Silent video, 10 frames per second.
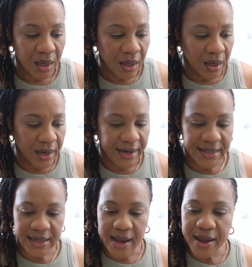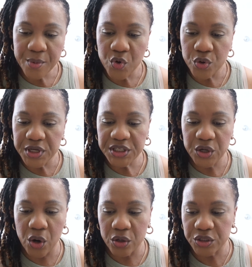All right, I am going to
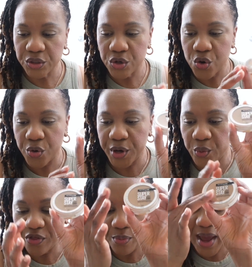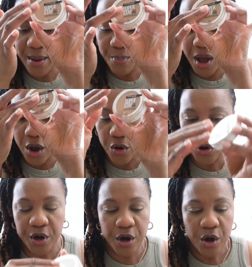also go in with my
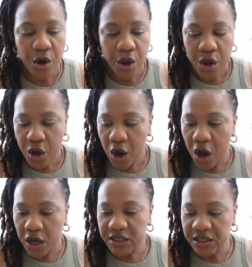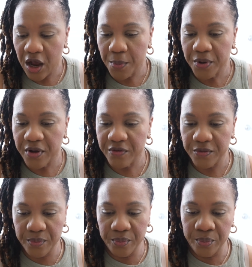powder on top of
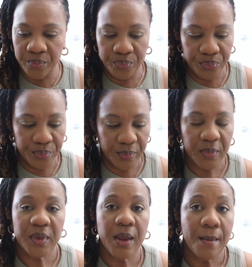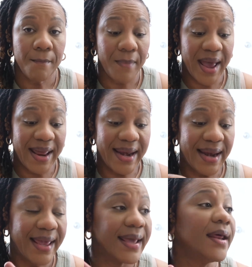my
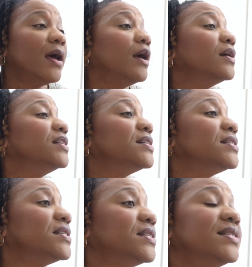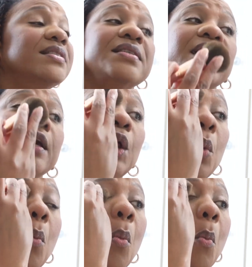lid just to seal.